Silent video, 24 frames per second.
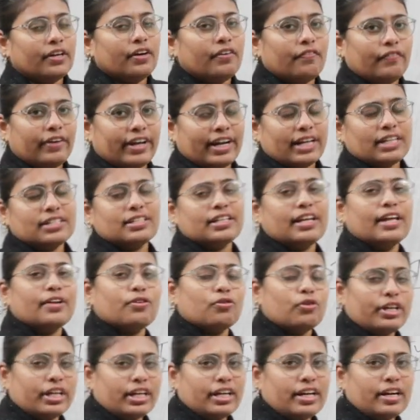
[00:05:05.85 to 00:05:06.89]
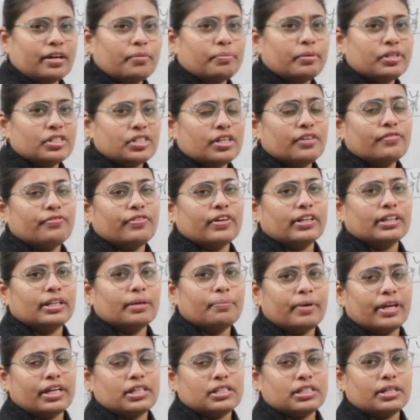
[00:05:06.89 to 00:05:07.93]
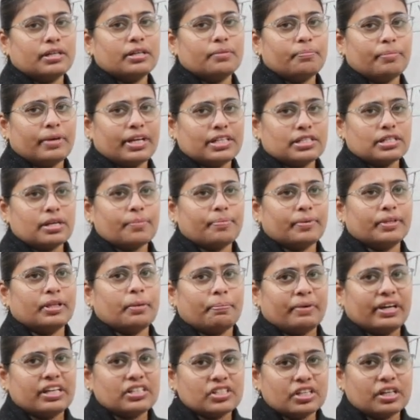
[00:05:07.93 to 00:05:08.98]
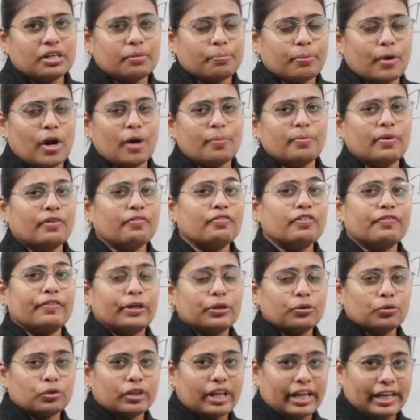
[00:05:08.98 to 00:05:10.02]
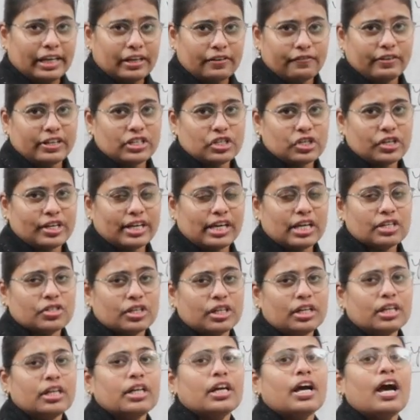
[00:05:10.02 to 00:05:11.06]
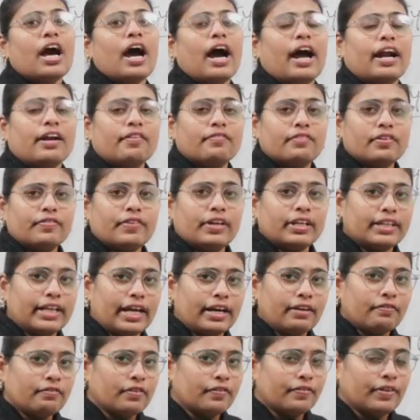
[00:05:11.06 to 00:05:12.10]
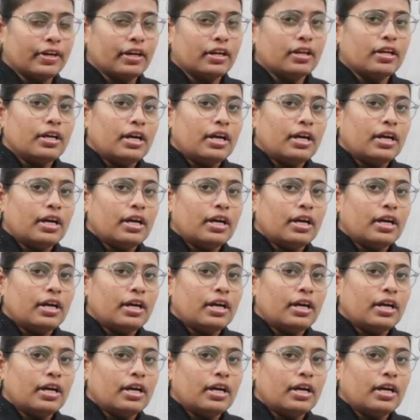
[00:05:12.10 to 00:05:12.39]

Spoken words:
Whereas in a routine admission for the patient, based upon the patient problem, we will do the investigation and we will